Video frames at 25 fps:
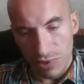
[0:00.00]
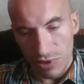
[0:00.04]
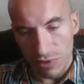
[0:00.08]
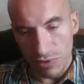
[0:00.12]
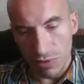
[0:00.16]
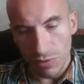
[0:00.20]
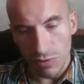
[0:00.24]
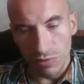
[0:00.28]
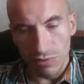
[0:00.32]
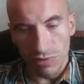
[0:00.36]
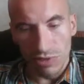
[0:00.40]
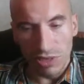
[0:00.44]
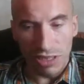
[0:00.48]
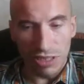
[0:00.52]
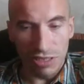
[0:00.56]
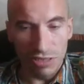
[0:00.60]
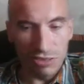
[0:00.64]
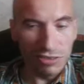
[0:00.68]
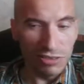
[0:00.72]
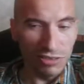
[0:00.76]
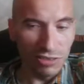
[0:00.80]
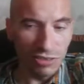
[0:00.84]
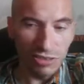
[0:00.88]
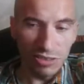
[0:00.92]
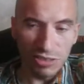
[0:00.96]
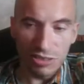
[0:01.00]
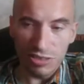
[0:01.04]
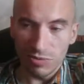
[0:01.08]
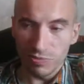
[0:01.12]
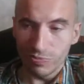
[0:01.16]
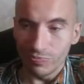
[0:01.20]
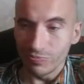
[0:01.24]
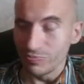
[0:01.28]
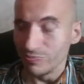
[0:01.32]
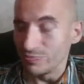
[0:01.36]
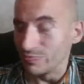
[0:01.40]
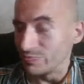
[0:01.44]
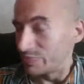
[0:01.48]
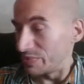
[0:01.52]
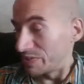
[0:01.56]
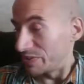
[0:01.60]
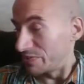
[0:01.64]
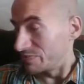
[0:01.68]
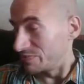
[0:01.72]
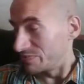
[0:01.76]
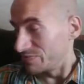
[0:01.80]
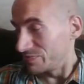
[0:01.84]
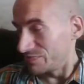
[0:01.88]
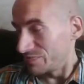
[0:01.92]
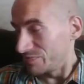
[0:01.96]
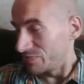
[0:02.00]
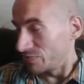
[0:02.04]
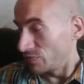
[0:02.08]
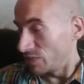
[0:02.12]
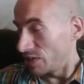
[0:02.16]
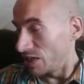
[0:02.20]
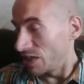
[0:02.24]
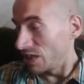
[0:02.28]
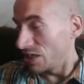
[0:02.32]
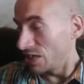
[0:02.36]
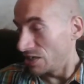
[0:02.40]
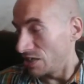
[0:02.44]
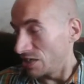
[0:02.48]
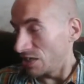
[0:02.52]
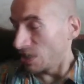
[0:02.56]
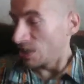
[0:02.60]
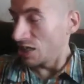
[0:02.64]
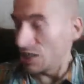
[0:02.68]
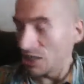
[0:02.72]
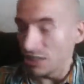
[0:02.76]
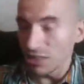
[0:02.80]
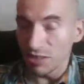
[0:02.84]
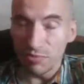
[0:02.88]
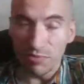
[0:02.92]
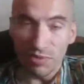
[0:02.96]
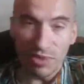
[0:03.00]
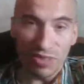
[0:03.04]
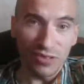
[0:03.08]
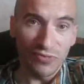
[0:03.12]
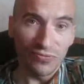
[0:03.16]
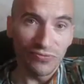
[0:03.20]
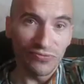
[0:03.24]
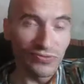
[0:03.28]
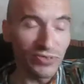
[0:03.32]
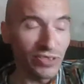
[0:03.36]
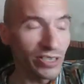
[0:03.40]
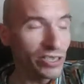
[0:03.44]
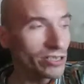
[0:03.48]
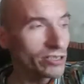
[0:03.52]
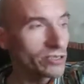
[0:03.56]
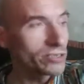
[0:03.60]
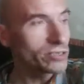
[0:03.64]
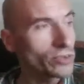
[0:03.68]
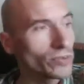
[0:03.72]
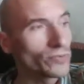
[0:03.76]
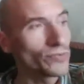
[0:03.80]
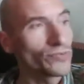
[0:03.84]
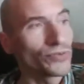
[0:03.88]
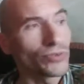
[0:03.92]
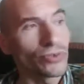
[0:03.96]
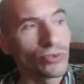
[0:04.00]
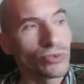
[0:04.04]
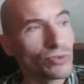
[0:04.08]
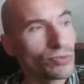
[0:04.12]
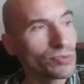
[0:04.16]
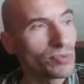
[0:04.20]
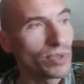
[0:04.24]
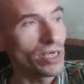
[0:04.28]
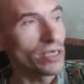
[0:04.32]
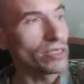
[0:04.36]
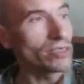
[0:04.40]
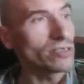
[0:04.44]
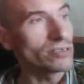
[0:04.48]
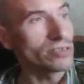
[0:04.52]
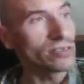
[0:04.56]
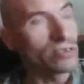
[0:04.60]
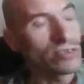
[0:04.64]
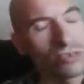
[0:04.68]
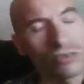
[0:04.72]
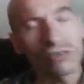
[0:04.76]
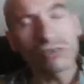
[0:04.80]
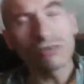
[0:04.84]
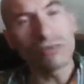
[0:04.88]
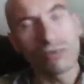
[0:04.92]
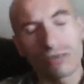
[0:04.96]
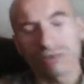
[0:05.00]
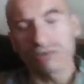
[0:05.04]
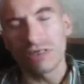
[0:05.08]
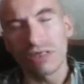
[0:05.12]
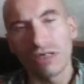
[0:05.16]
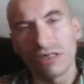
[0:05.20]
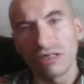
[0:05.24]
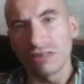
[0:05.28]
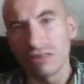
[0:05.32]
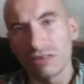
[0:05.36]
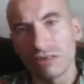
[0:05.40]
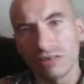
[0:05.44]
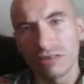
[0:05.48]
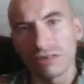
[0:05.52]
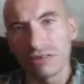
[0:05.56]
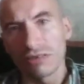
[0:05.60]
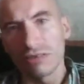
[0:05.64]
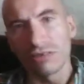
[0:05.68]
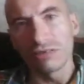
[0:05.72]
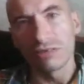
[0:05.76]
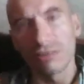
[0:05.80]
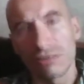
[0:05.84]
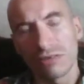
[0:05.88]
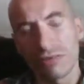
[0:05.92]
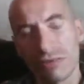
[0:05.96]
So that this is why I am afraid of humans, not aliens.